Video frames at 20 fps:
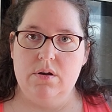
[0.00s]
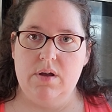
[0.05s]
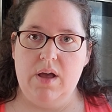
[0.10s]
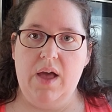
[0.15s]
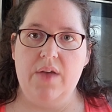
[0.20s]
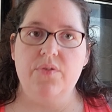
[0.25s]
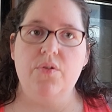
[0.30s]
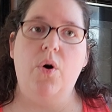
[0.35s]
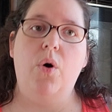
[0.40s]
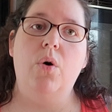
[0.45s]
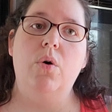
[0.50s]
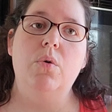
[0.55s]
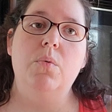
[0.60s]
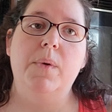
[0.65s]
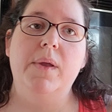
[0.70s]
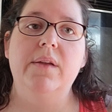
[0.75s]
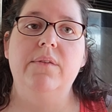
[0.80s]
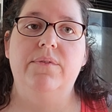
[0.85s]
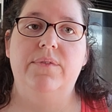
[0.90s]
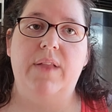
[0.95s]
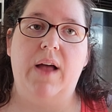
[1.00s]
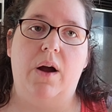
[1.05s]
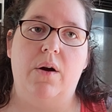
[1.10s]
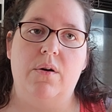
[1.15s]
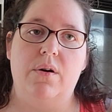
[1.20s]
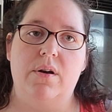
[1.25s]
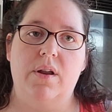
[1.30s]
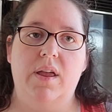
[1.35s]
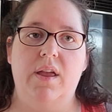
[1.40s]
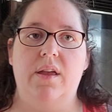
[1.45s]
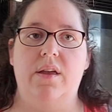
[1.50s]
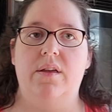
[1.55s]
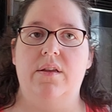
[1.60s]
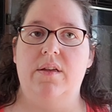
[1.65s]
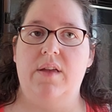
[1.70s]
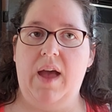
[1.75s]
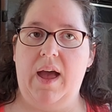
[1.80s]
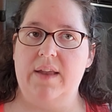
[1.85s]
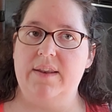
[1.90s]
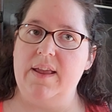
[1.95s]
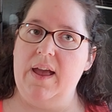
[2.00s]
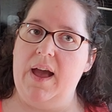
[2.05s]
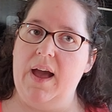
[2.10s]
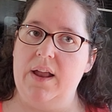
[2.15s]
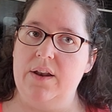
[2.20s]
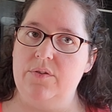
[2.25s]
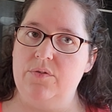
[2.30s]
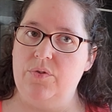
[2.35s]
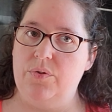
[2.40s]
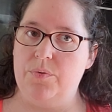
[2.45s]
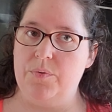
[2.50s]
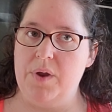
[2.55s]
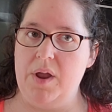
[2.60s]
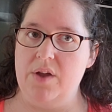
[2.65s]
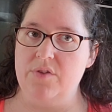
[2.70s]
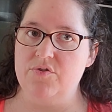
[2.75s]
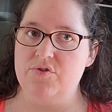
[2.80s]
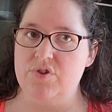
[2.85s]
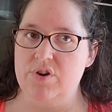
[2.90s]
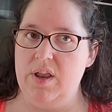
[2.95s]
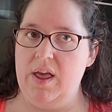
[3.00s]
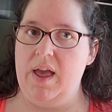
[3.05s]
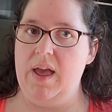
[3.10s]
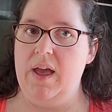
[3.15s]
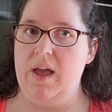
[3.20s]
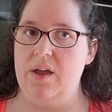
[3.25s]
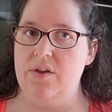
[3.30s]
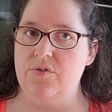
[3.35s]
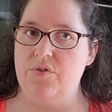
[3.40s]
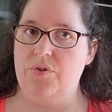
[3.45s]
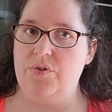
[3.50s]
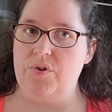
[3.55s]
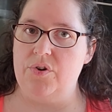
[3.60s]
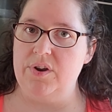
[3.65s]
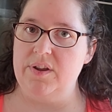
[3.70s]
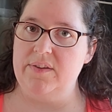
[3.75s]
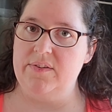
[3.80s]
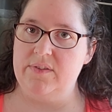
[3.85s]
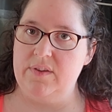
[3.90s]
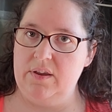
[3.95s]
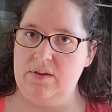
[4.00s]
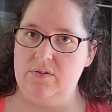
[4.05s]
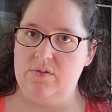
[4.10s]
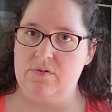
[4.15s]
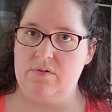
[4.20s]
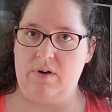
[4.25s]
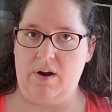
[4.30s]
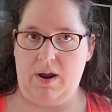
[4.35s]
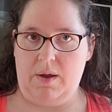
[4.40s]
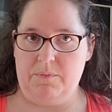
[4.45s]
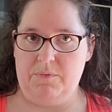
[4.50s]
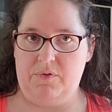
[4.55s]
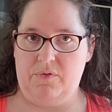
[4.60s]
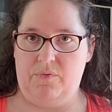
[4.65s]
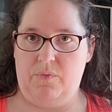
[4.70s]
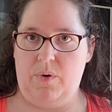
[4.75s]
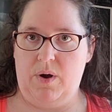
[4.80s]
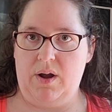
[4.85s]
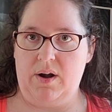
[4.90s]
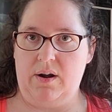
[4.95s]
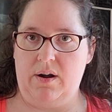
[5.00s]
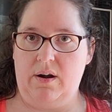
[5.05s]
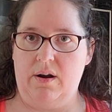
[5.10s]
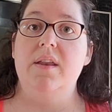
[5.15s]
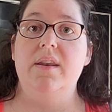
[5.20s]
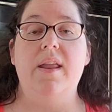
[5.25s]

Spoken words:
And the whole wheat flour, it had to add 336 grams of water.